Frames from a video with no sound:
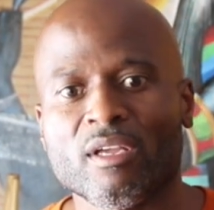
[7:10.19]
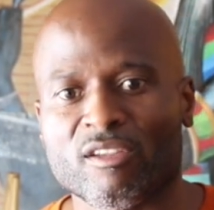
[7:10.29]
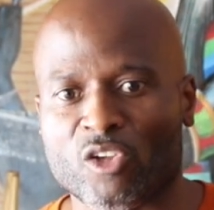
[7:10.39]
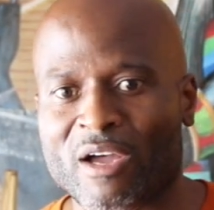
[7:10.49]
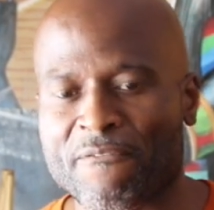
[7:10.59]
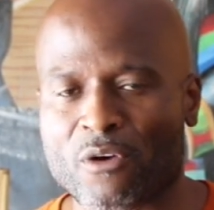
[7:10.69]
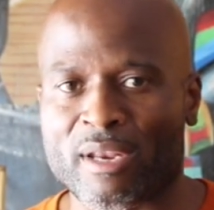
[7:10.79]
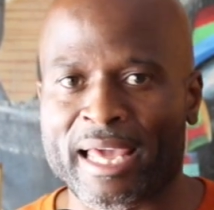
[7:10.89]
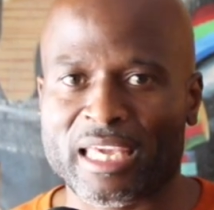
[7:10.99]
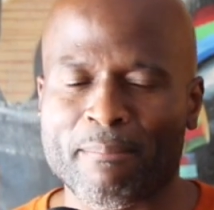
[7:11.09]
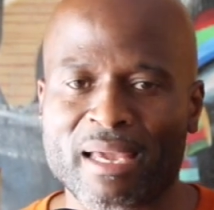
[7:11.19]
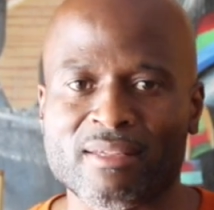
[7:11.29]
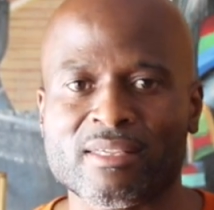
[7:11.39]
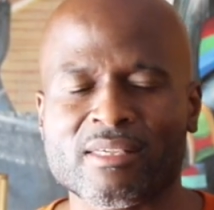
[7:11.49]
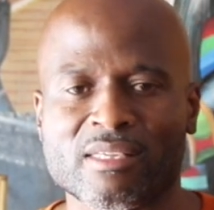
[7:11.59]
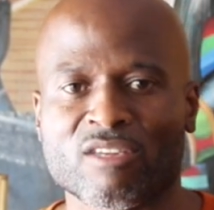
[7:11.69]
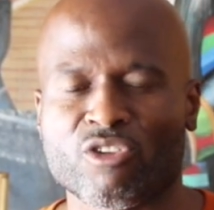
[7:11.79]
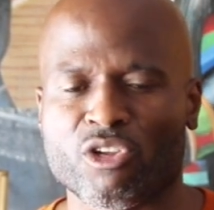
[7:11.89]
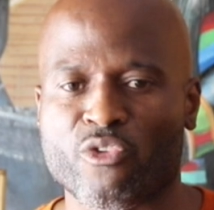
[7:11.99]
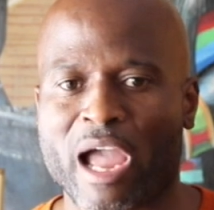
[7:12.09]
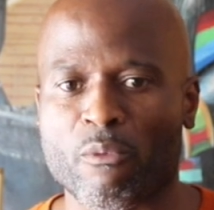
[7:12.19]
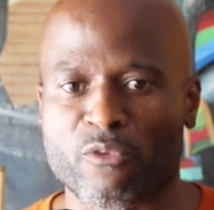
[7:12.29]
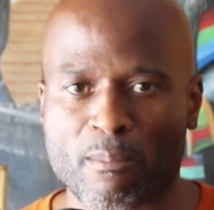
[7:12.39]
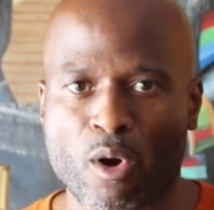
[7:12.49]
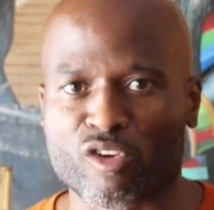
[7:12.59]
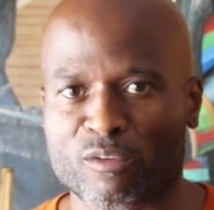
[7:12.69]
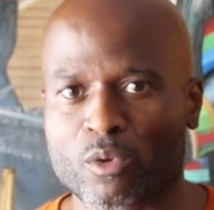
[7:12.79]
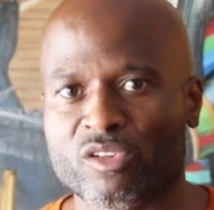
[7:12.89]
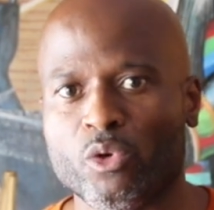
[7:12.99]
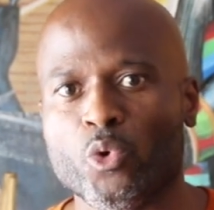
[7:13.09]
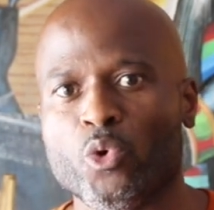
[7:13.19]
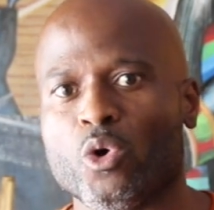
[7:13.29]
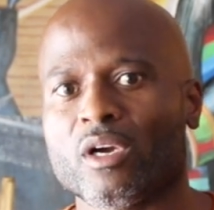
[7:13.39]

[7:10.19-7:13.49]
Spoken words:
so I felt like it made sense to travel from Baltimore to New York.